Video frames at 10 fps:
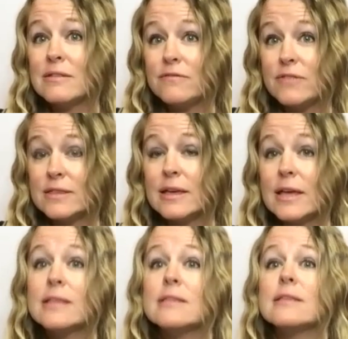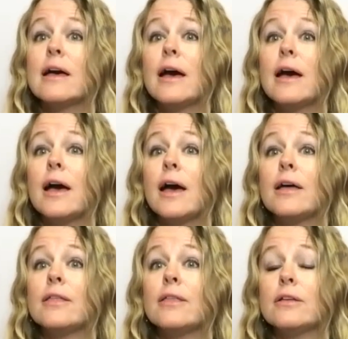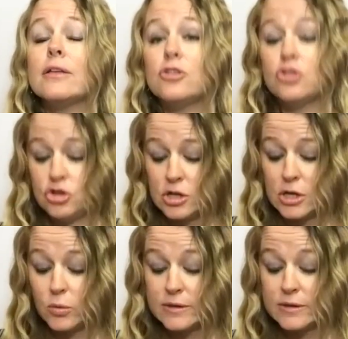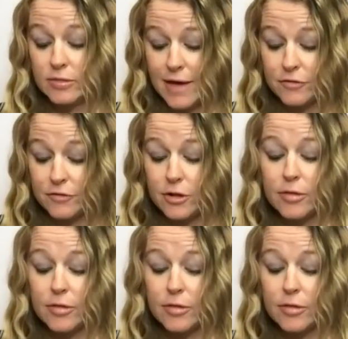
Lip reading: visit, she was level,